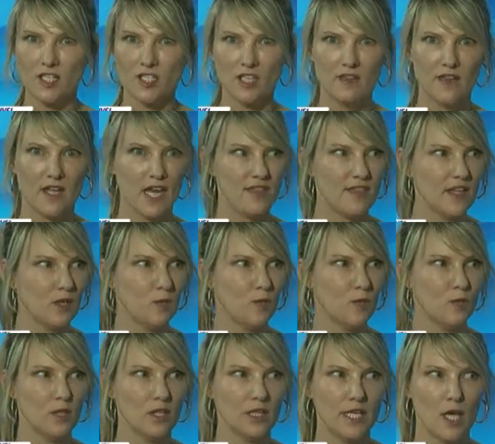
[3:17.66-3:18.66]
section that I think
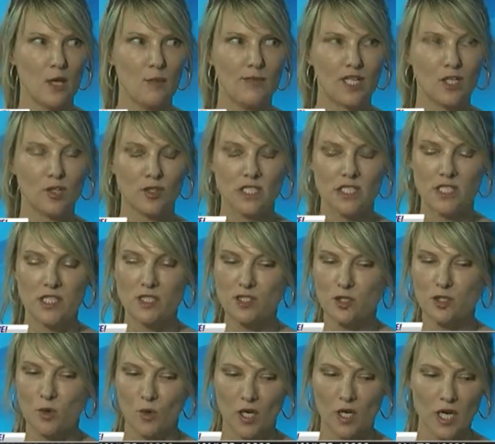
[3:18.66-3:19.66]
will really help increase their
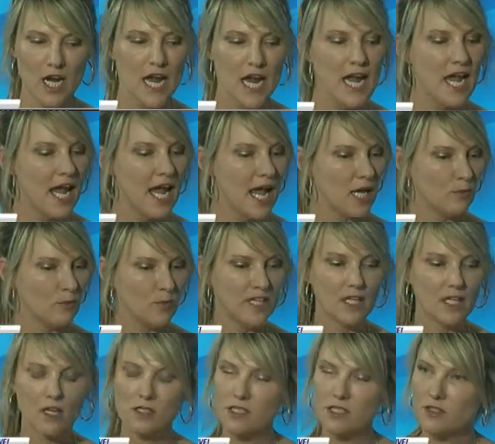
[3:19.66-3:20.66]
score. And we can